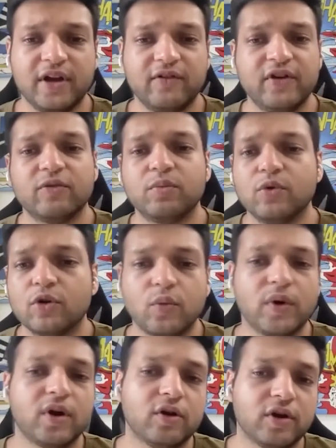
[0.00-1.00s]
like Facebook,
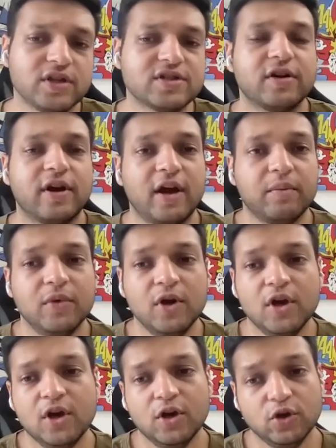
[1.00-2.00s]
Twitter, Instagram,
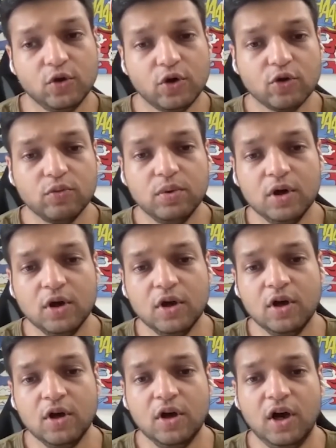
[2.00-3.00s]
YouTube,
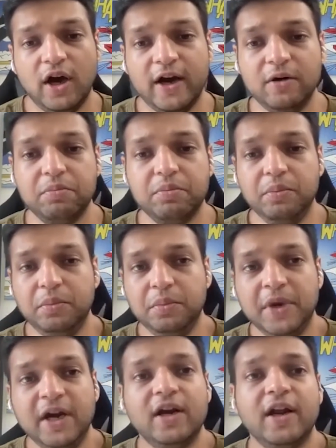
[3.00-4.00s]
and
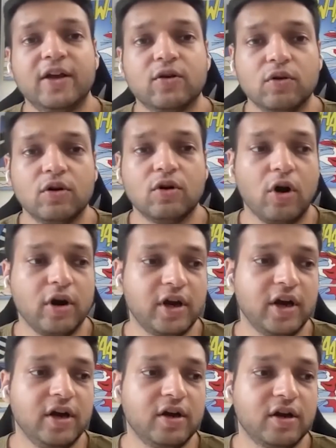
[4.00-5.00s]
made like, you know,
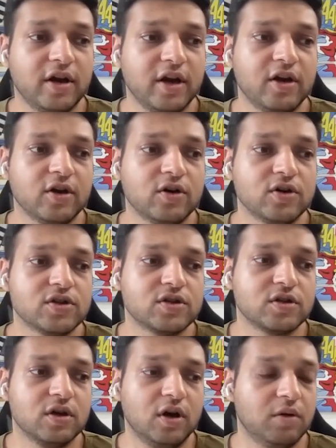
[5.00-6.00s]
content
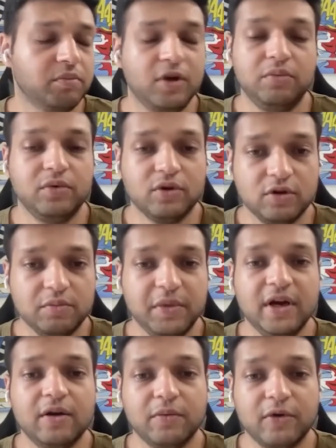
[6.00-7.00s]
creators,
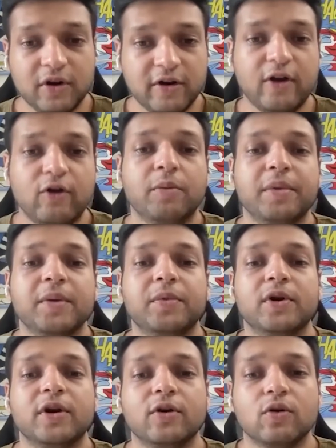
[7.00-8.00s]
made regular
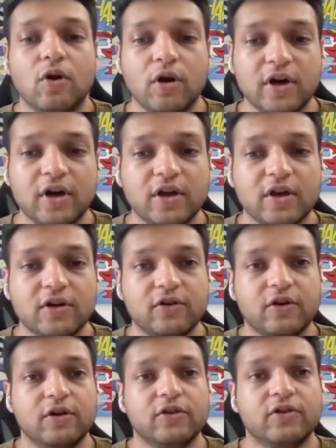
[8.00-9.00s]
people into content
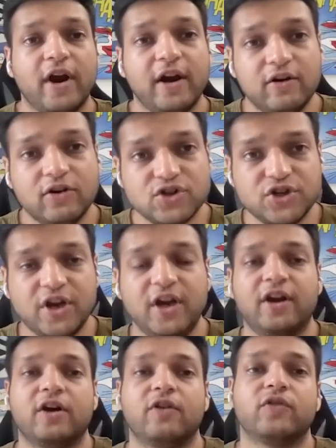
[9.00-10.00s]
creators and
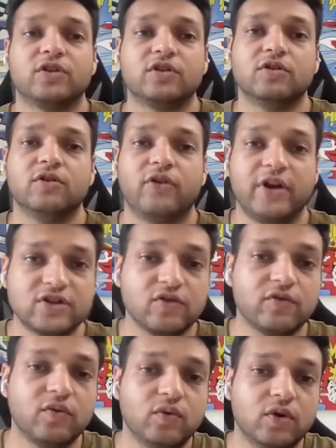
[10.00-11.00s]
share it with the rest
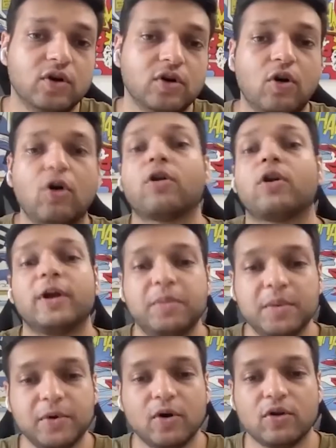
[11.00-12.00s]
of the world or
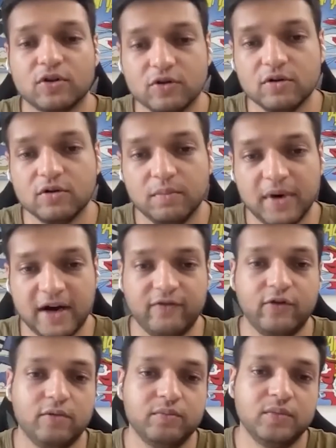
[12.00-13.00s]
like people on the
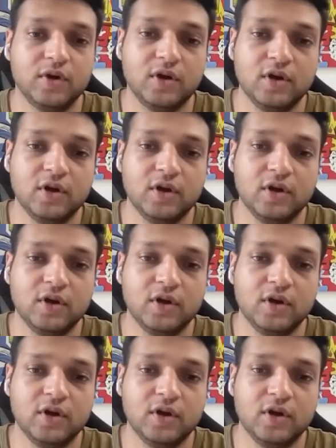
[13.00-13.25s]
platform.